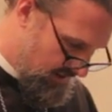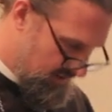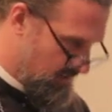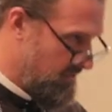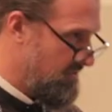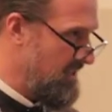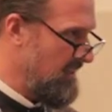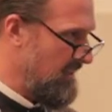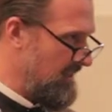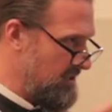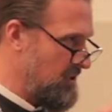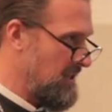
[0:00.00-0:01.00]
So
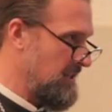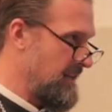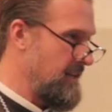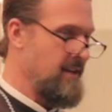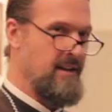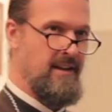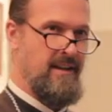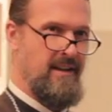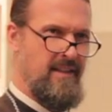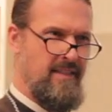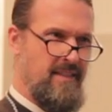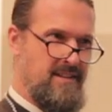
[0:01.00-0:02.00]
theologically,
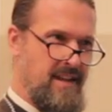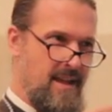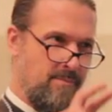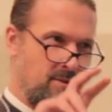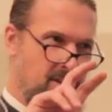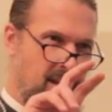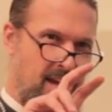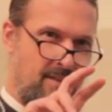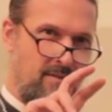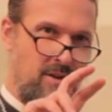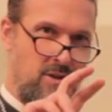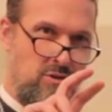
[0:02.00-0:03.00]
the tables
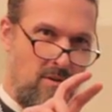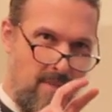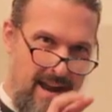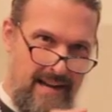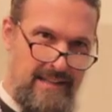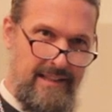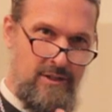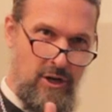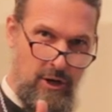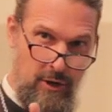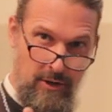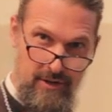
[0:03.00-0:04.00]
have dramatically
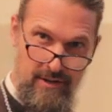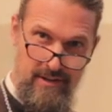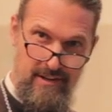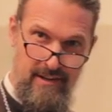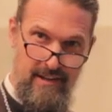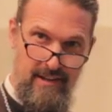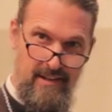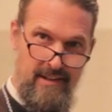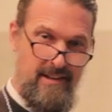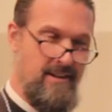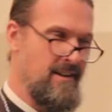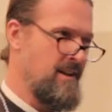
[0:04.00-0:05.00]
turned.
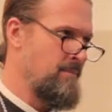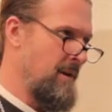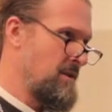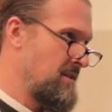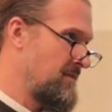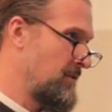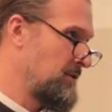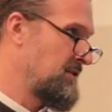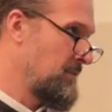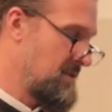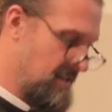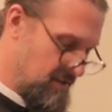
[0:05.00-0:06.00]
compared to the first
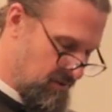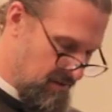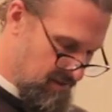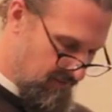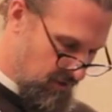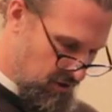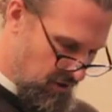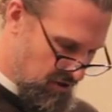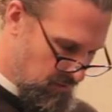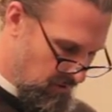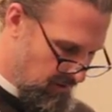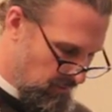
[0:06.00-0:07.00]
three centuries of the
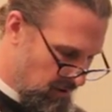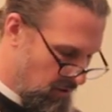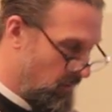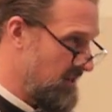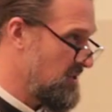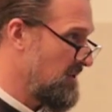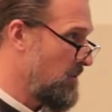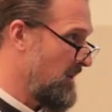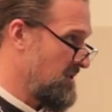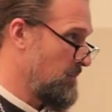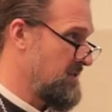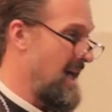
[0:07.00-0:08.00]
church, where the real
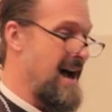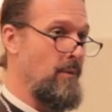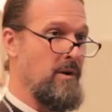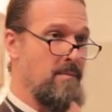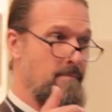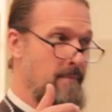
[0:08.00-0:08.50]
question was, how would